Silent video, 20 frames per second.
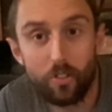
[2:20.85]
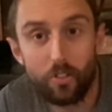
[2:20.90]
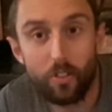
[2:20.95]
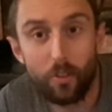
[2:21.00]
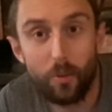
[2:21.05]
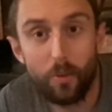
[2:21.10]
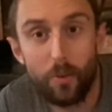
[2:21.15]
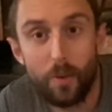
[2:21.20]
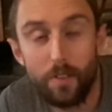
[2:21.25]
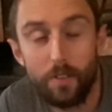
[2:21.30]

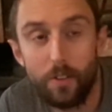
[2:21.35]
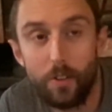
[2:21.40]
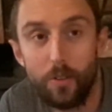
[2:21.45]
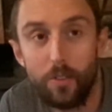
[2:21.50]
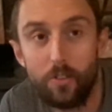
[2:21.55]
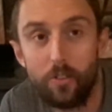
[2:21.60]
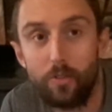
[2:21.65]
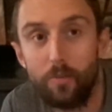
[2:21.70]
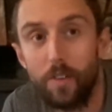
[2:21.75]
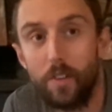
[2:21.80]
So if you're
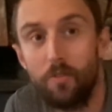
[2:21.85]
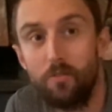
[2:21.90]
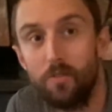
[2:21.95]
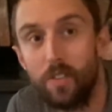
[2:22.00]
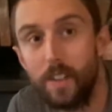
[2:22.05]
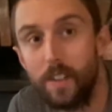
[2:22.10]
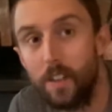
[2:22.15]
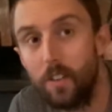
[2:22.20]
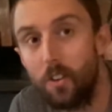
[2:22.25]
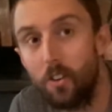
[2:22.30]
doing something
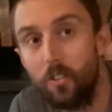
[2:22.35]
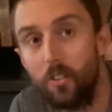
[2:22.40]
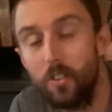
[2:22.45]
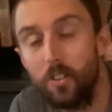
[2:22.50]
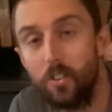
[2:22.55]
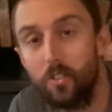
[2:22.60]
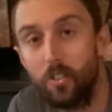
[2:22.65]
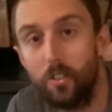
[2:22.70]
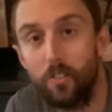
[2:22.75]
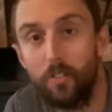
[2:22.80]
really long,
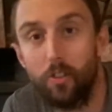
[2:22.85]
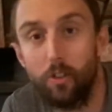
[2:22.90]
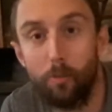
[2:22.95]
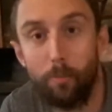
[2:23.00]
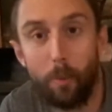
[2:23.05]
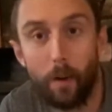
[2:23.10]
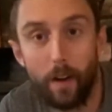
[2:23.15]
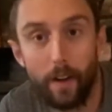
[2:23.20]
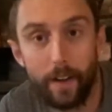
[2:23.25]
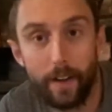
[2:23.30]
sort of
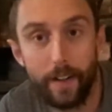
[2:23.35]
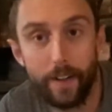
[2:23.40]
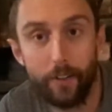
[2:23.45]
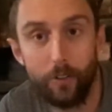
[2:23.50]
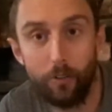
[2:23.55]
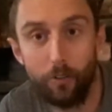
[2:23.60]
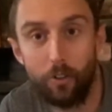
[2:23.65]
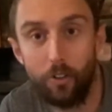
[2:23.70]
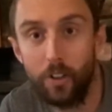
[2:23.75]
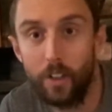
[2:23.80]
spine,
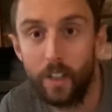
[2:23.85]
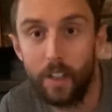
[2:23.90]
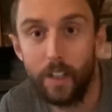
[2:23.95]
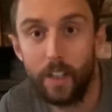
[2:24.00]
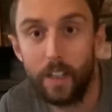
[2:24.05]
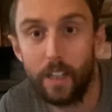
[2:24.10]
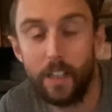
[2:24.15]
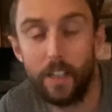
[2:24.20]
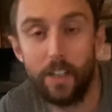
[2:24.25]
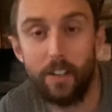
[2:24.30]
or
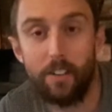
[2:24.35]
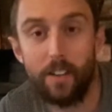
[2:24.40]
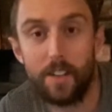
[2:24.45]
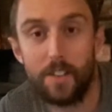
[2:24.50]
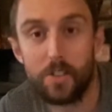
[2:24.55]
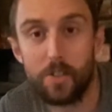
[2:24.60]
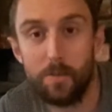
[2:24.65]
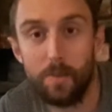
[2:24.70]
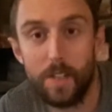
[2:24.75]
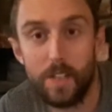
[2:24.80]
like
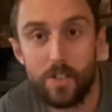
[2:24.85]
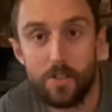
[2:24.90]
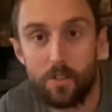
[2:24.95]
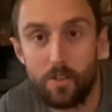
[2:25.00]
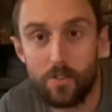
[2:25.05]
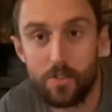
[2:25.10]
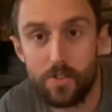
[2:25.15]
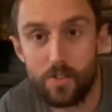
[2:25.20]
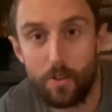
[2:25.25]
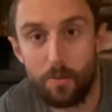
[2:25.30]
some of these
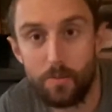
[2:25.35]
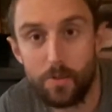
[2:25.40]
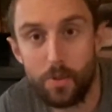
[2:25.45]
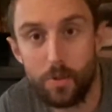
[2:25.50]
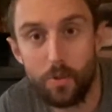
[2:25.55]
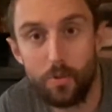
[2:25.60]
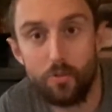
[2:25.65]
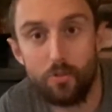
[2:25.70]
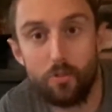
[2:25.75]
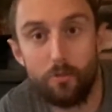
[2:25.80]
non-stop
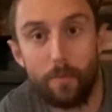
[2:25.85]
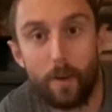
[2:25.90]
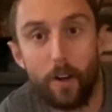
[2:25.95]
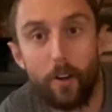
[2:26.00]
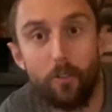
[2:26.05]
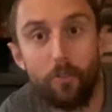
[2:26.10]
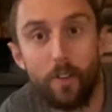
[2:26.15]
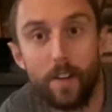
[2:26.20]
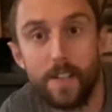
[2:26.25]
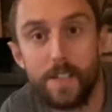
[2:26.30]

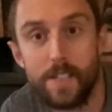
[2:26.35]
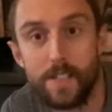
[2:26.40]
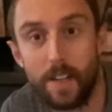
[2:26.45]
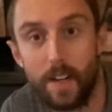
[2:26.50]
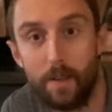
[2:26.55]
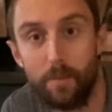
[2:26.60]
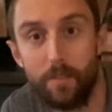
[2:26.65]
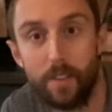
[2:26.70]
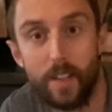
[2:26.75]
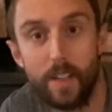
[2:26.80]
200-mile race
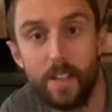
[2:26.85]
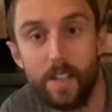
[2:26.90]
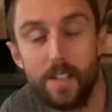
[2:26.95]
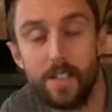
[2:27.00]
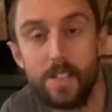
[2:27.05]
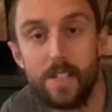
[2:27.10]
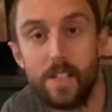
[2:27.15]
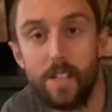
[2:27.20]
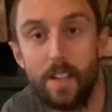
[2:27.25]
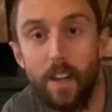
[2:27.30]
type
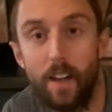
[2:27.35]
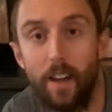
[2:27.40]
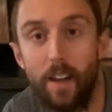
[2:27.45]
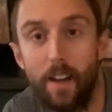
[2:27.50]
things,